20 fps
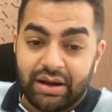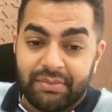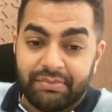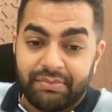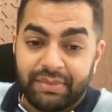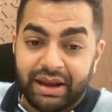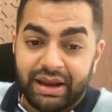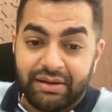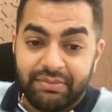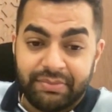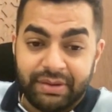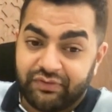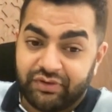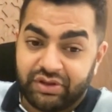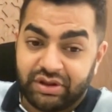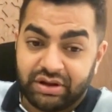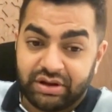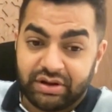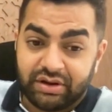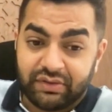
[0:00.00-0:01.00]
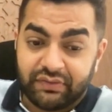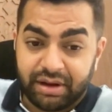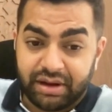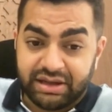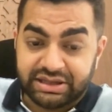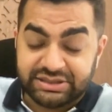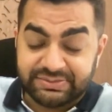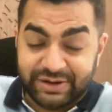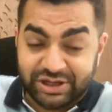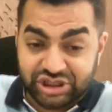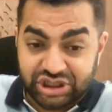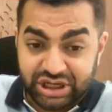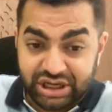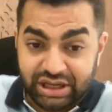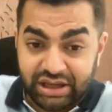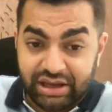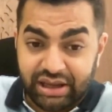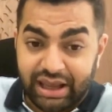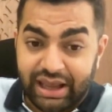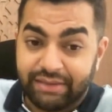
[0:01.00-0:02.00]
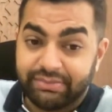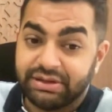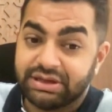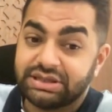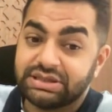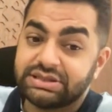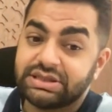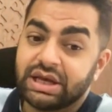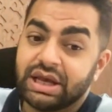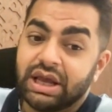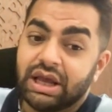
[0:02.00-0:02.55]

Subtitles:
maybe for the specially abled